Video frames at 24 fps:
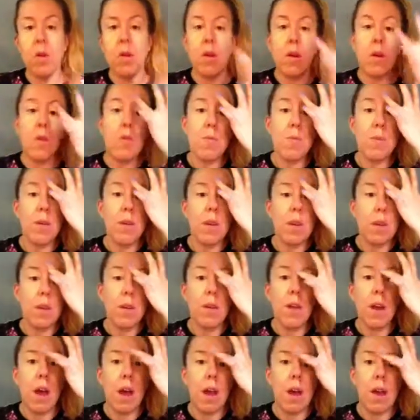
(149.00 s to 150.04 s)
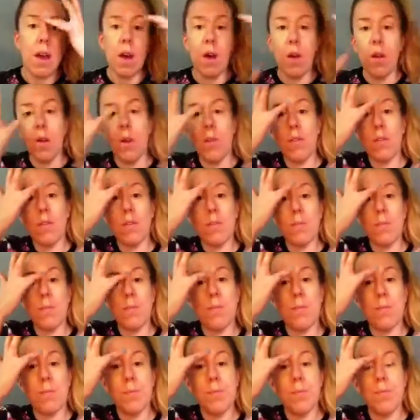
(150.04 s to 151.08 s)
I'll just put it kind of all over
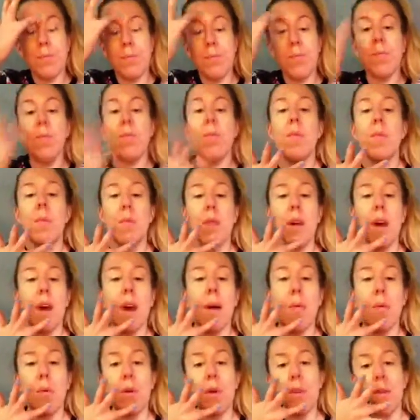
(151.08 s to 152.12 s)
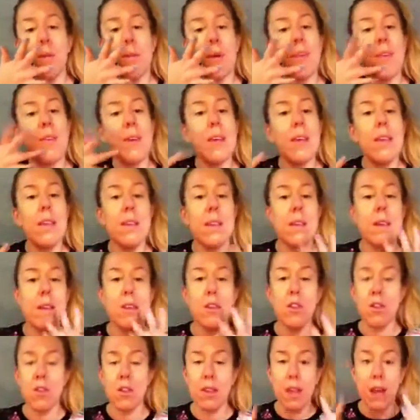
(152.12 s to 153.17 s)
the high points of my face,
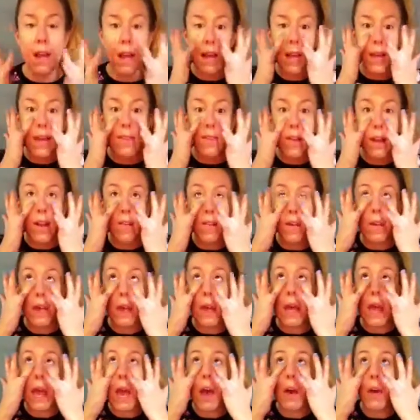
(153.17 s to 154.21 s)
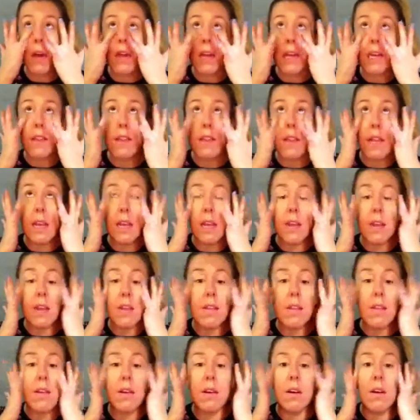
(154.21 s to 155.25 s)
just to kind of even everything out in case it
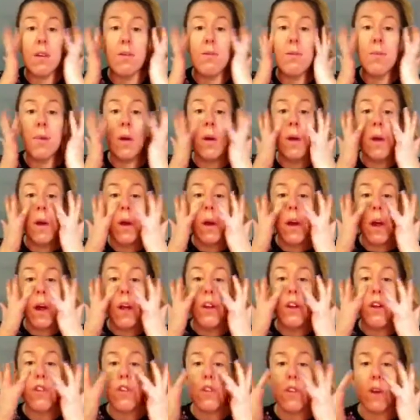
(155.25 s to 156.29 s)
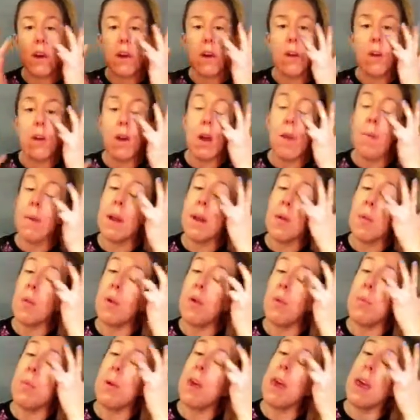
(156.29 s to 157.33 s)
is a touch lighter. I mean, it
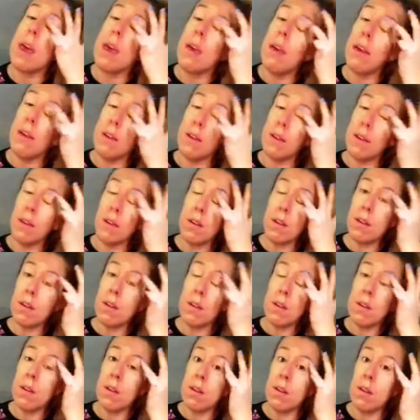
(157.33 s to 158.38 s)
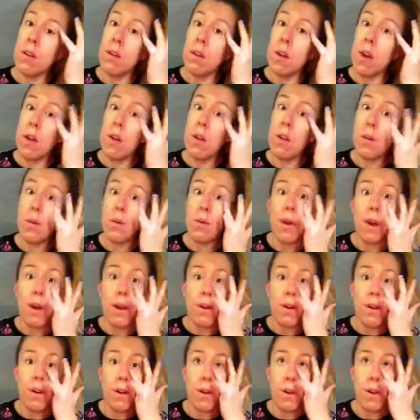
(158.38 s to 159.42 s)
will be a little
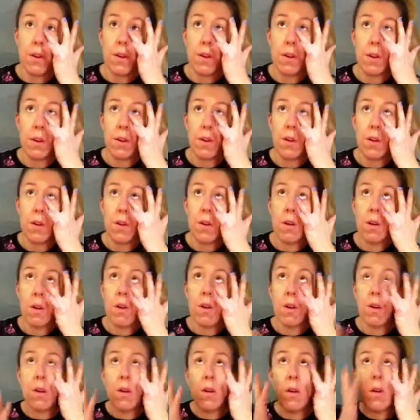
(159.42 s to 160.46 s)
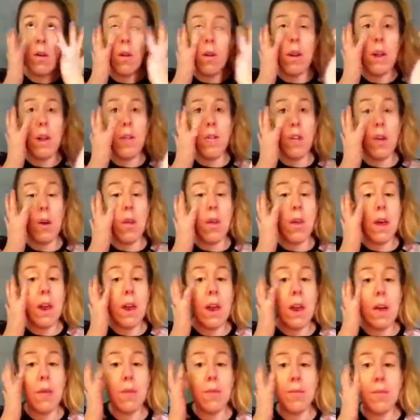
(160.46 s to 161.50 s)
lighter. Even all that
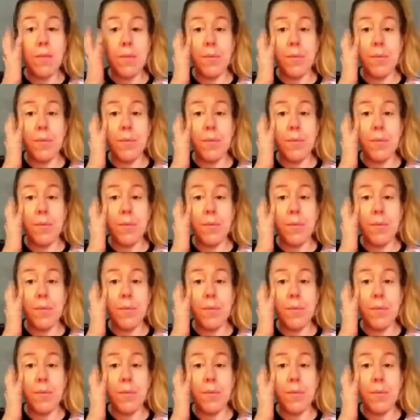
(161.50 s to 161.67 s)
out.